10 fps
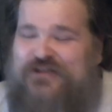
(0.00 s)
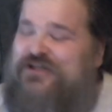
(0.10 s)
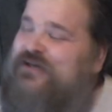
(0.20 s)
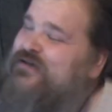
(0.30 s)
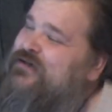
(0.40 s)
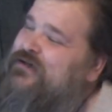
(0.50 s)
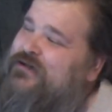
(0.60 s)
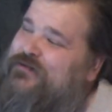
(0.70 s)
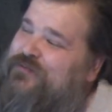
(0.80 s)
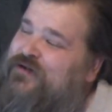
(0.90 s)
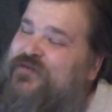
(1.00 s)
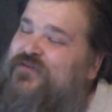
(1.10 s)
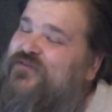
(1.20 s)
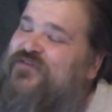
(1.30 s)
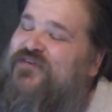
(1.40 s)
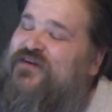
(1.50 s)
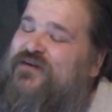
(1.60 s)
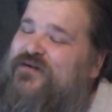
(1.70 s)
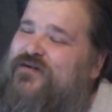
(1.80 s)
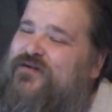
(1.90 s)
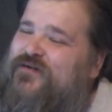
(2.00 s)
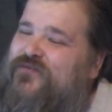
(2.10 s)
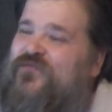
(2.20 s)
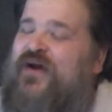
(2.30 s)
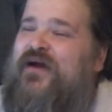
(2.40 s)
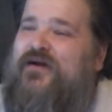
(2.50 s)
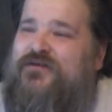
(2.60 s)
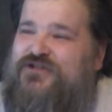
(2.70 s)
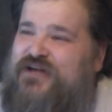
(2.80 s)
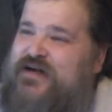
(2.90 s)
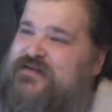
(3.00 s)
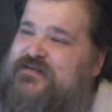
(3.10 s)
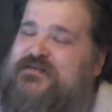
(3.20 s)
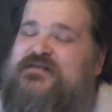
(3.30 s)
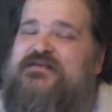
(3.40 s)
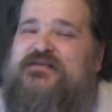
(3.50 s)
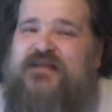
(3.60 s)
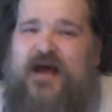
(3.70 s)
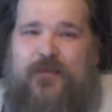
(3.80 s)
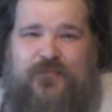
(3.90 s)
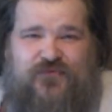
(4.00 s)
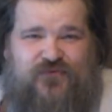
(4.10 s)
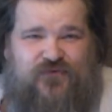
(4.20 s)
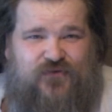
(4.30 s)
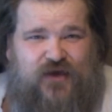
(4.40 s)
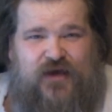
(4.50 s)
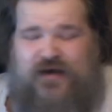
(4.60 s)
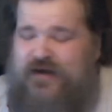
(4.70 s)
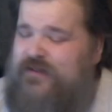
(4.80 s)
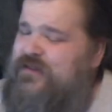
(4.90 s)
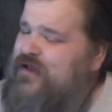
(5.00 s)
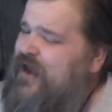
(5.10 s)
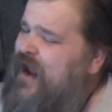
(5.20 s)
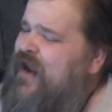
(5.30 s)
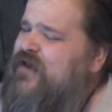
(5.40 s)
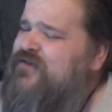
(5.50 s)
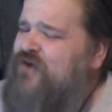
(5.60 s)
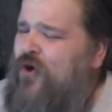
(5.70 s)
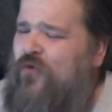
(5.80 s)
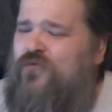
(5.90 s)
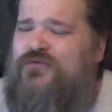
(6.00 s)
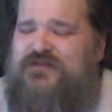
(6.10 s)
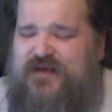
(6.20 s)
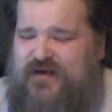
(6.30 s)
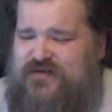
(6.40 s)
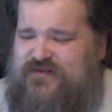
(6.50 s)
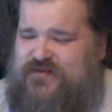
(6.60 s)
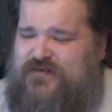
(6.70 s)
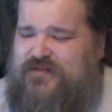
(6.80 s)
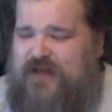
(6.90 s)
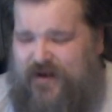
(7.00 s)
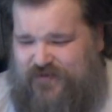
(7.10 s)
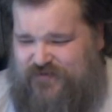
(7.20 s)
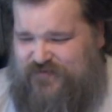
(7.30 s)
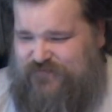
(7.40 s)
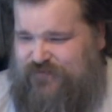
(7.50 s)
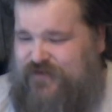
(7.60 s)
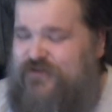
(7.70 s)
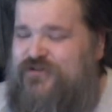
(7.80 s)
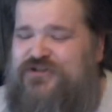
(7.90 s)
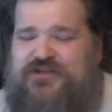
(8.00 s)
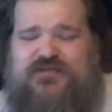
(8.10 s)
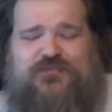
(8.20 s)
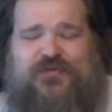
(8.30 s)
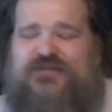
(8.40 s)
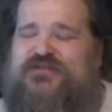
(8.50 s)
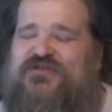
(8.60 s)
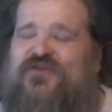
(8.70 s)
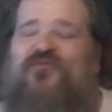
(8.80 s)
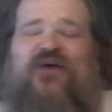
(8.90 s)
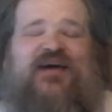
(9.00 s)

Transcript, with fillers: She, because you see, Freya, she hasn't slept in eight whole days and nights because she's been so